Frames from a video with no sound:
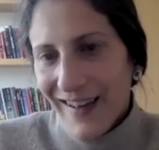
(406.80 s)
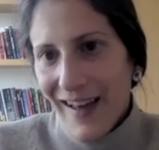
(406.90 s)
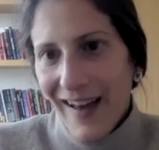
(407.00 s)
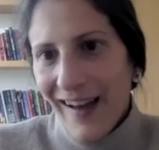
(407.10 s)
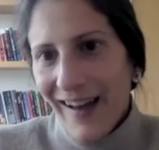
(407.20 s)

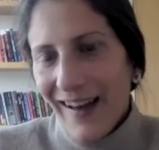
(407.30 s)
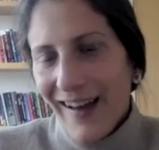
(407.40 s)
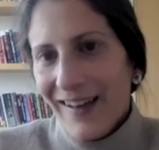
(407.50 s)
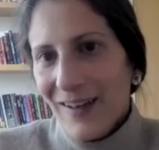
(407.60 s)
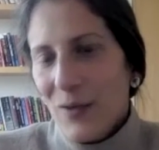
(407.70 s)
uh,
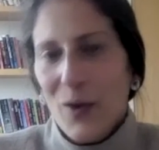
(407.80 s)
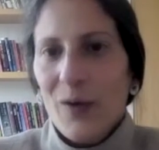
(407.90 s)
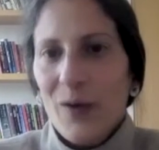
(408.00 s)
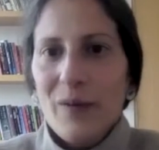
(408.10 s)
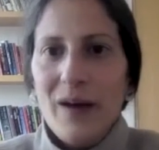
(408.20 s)
you
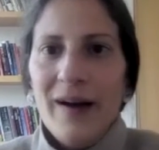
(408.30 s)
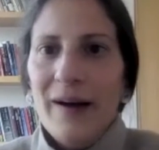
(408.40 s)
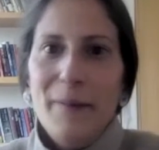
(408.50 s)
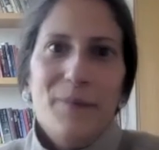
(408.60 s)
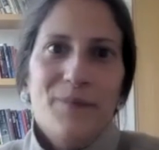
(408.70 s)
know,
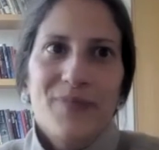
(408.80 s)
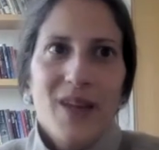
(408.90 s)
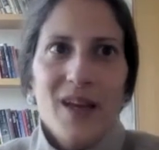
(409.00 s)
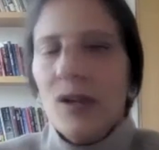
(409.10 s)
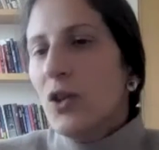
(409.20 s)
um,
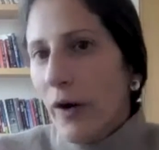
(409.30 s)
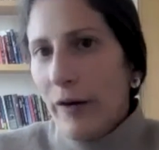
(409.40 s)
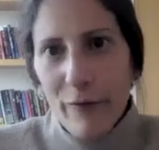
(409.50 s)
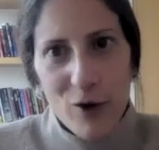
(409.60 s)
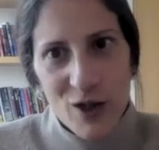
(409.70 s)
law
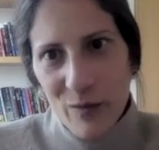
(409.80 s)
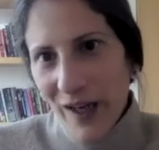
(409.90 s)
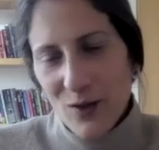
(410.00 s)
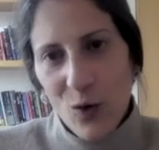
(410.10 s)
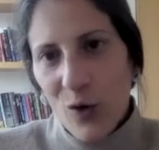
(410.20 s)

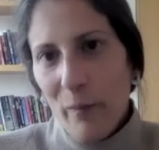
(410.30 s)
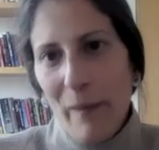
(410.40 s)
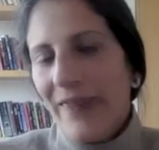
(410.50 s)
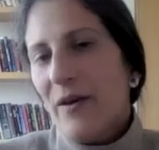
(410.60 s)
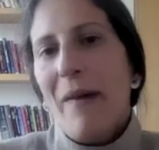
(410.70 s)
enforcement or
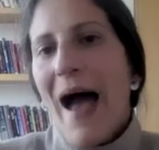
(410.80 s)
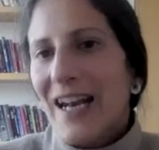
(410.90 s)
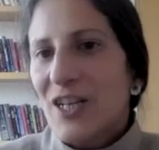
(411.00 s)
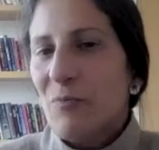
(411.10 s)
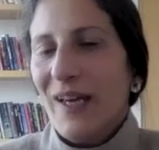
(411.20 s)
ma the
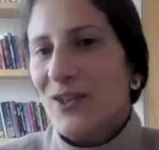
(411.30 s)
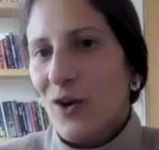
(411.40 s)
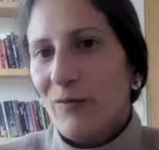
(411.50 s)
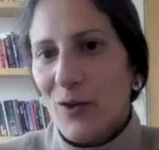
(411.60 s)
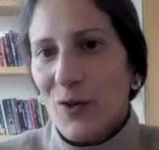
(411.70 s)
management
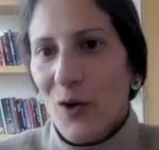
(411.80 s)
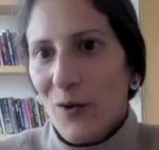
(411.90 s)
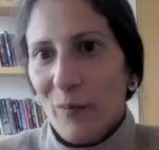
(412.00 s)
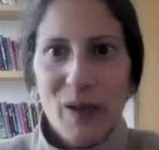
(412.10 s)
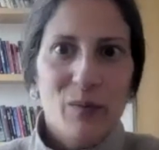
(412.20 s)
of, you
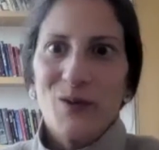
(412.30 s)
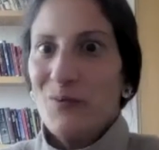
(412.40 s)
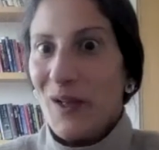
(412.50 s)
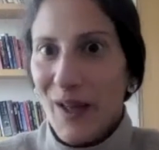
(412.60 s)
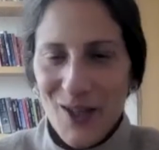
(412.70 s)
know,
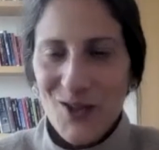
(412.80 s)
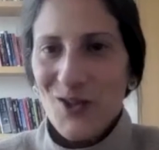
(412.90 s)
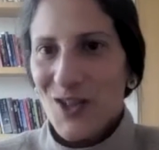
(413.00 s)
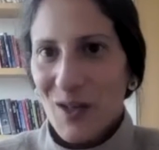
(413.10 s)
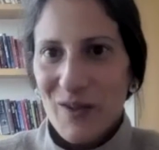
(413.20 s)
people's
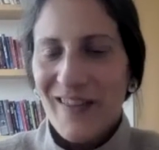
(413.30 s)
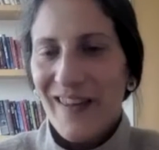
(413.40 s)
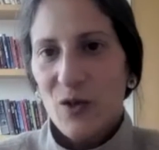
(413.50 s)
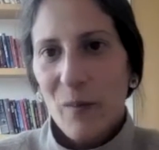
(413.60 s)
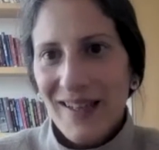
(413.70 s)
relationships at
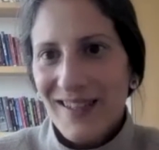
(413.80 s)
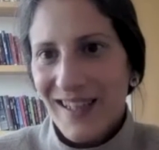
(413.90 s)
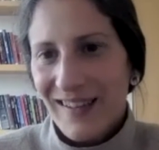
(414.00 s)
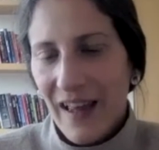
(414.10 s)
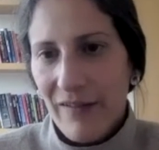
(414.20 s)
the
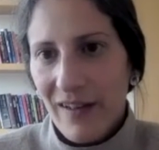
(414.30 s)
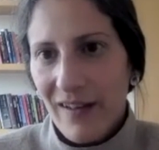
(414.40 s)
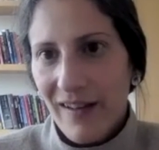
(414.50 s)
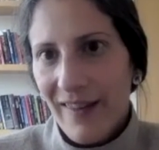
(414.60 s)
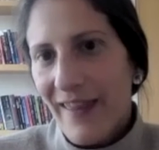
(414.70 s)
domestic
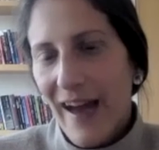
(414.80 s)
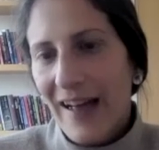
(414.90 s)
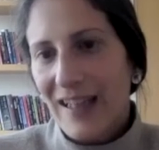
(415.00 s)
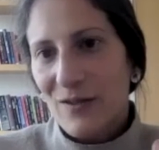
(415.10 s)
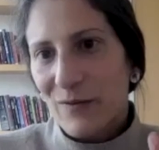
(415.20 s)
level, and
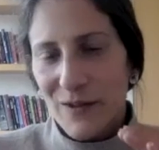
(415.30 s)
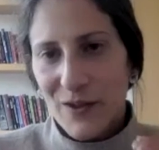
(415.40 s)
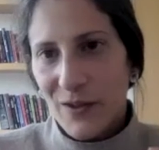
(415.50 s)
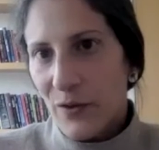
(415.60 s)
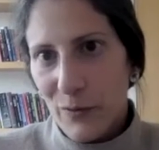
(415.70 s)
that is
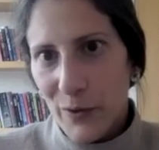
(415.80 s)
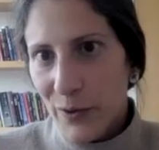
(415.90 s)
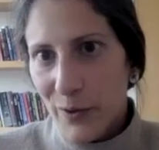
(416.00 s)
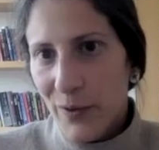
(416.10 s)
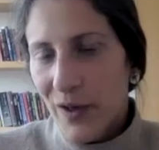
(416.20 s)
filtered
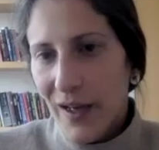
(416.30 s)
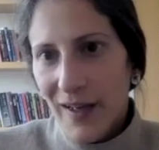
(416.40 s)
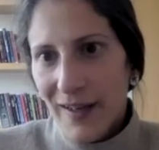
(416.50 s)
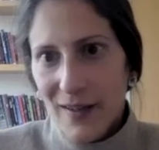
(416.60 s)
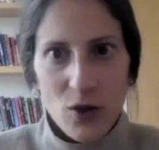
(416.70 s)
through
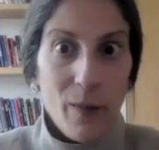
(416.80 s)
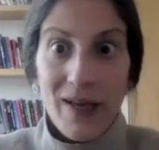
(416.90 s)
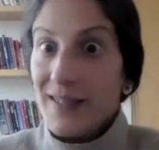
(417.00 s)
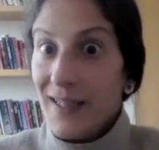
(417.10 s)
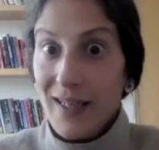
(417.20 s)

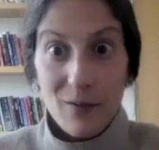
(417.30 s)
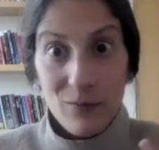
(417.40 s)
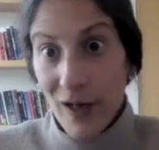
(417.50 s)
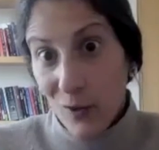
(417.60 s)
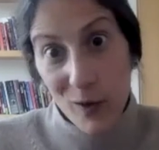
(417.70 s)
domestic
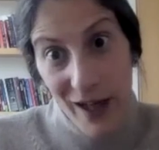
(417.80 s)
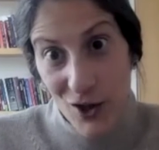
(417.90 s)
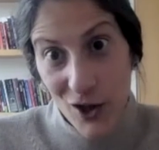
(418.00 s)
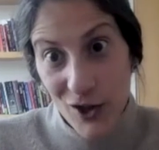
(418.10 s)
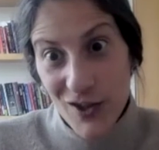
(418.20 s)

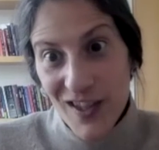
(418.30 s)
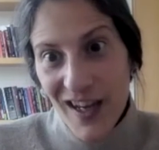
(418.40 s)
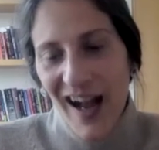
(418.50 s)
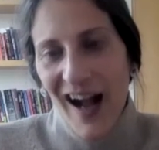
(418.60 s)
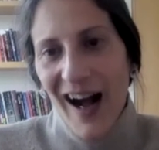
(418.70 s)
regulations.
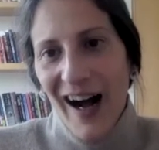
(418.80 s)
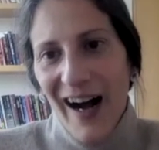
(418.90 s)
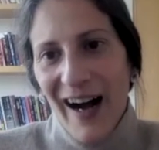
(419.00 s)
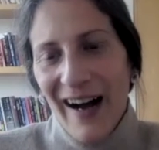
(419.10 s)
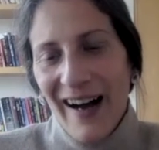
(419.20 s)

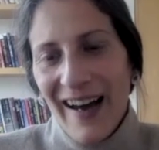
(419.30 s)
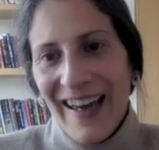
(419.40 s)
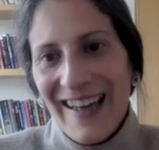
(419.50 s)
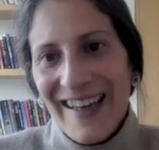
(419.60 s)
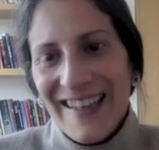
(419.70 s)
Uh,
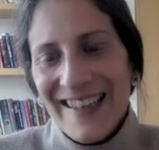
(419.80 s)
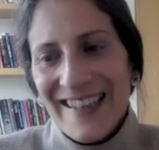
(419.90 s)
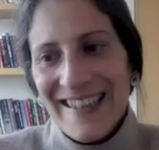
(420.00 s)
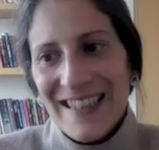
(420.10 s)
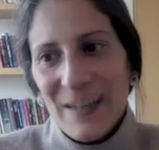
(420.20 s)

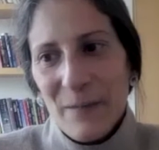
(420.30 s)
and